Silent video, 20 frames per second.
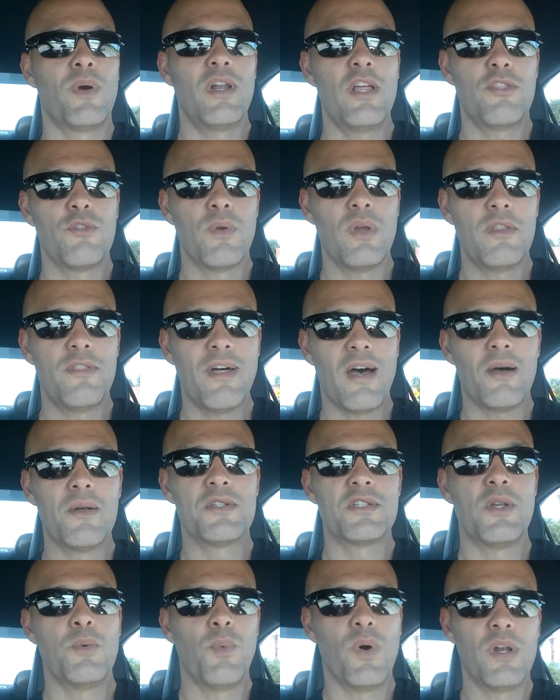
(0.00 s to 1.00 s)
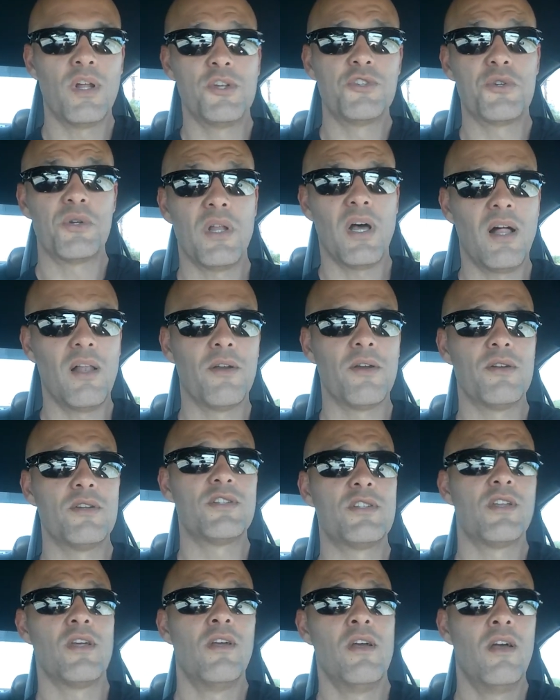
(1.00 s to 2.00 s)

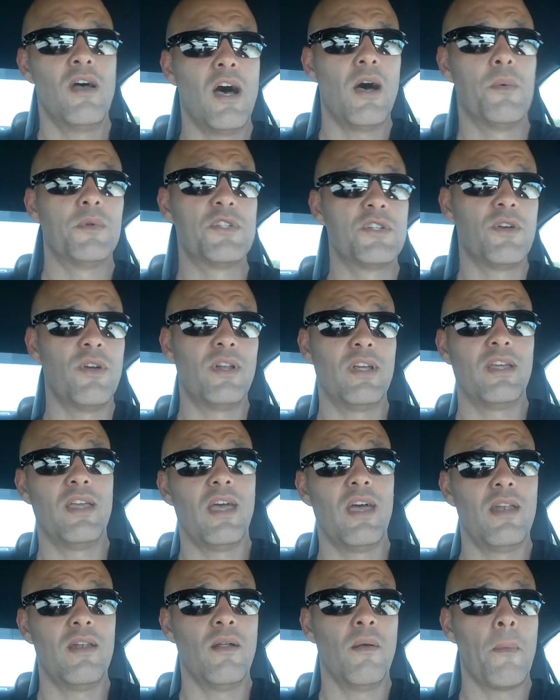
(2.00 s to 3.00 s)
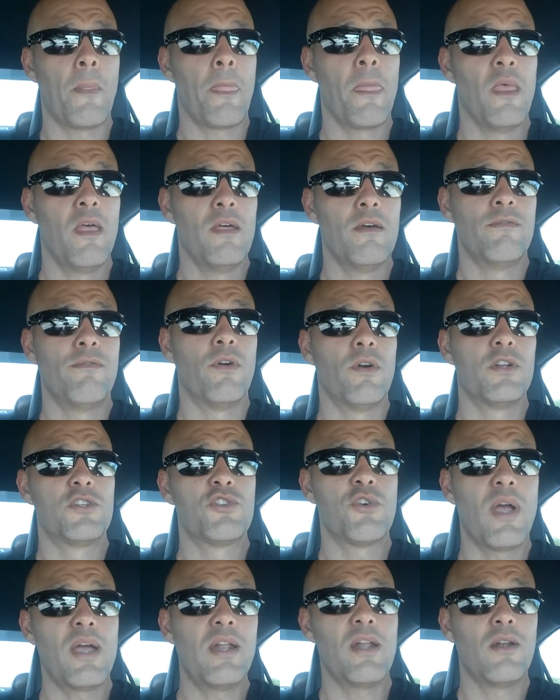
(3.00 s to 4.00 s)
$23,100 I was going to get for a
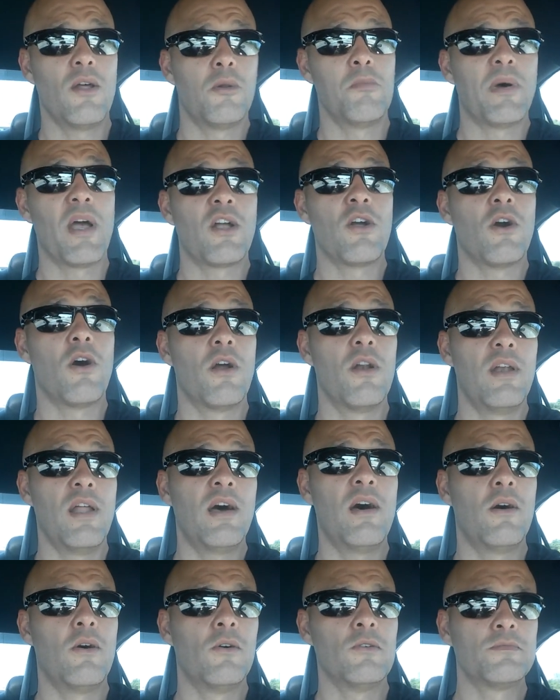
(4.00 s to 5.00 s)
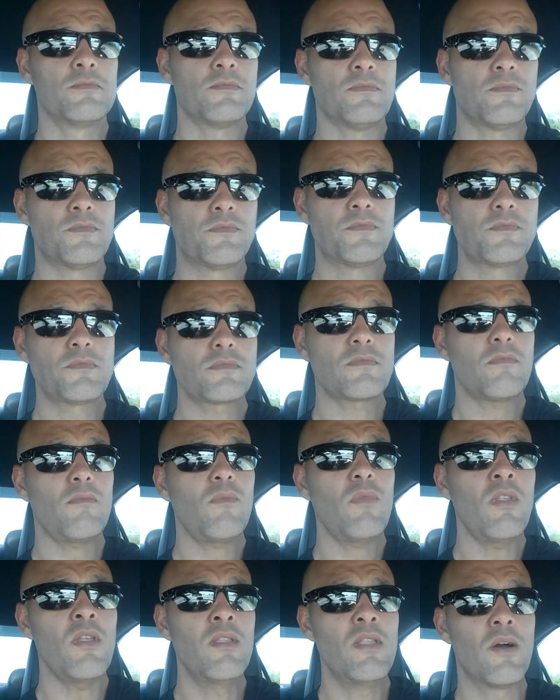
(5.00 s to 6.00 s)
trade-in on my car now.
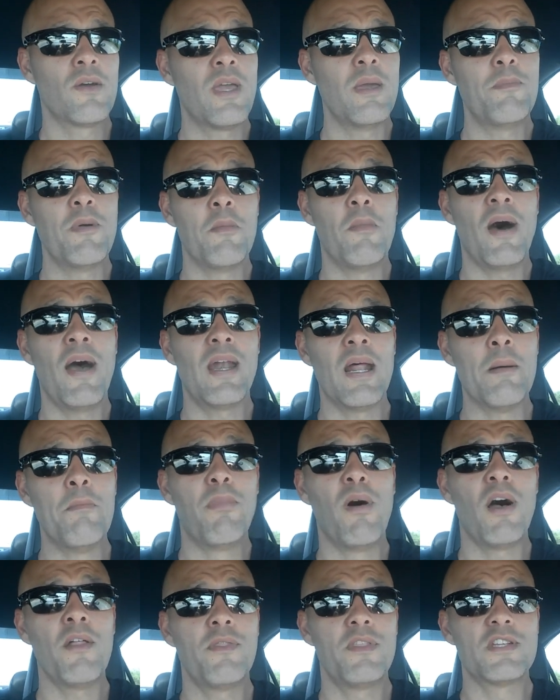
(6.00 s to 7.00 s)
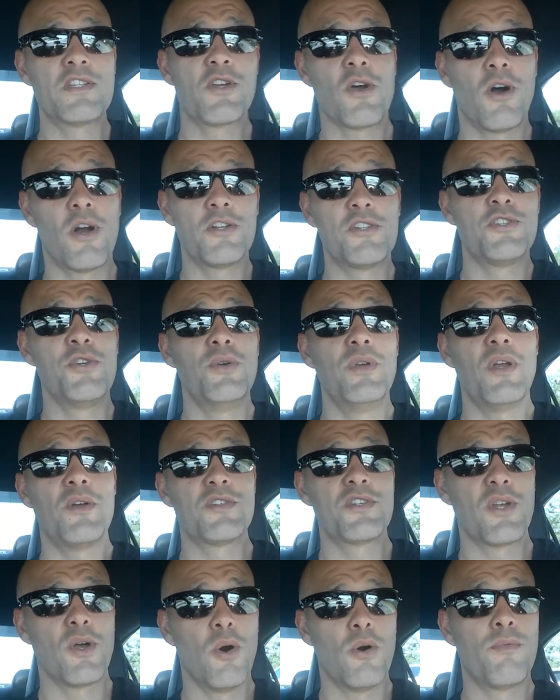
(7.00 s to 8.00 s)
Now keep in mind, I bought this car 2
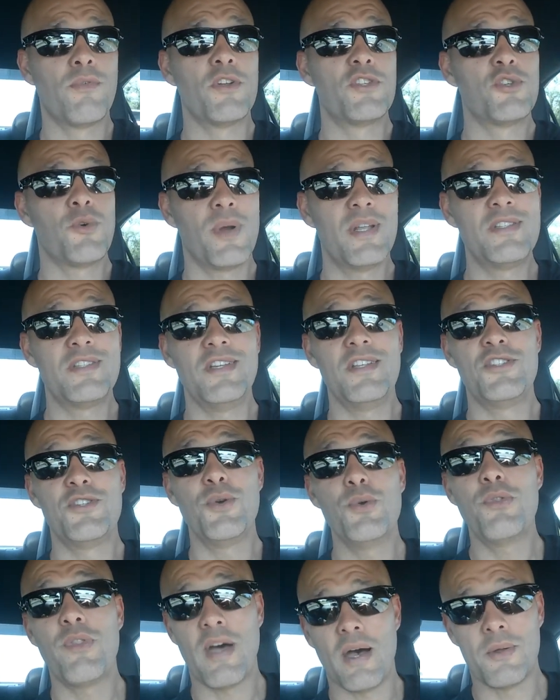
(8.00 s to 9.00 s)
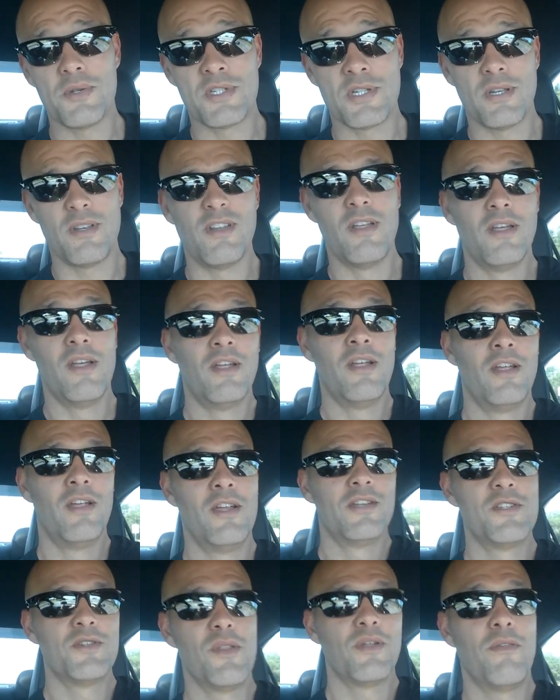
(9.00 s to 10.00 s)
years ago for
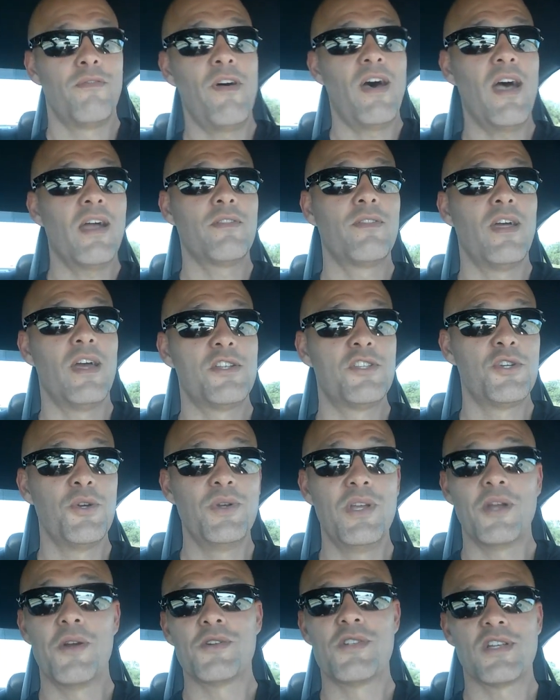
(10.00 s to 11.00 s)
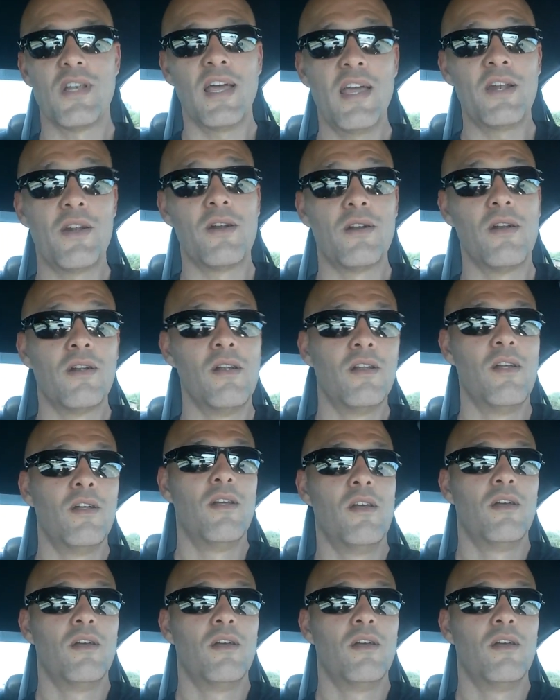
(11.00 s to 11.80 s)
$22,000. So the fact that 2 years later,